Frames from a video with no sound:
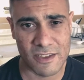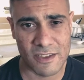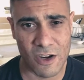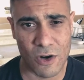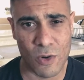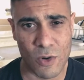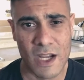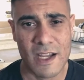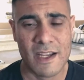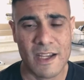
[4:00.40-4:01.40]
so
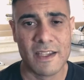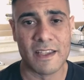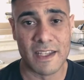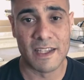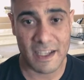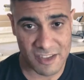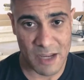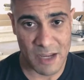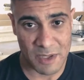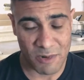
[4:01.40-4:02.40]
the next
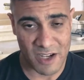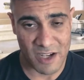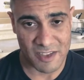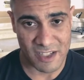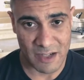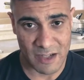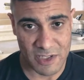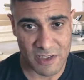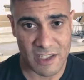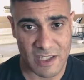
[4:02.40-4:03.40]
step in the process
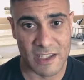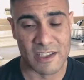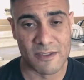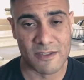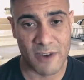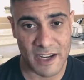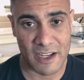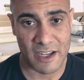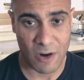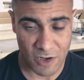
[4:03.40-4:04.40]
obviously is
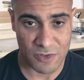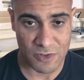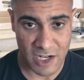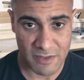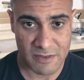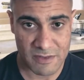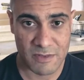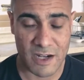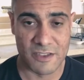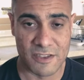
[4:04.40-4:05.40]
finding a car to drive.
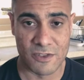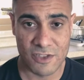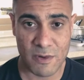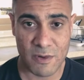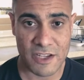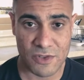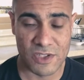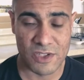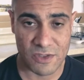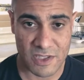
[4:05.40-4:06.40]
All right, so there's two ways you
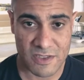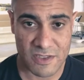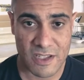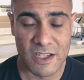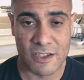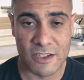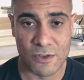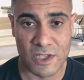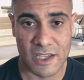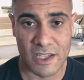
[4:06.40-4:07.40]
can do this.
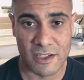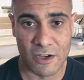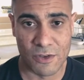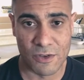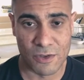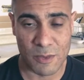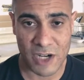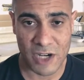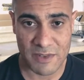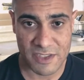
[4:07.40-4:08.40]
You can go through a
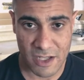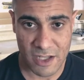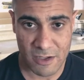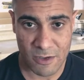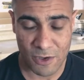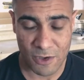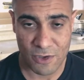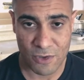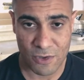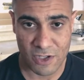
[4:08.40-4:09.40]
private seller or
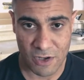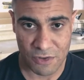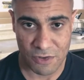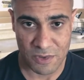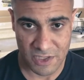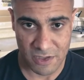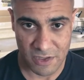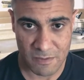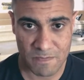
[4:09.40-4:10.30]
you can go through a dealer.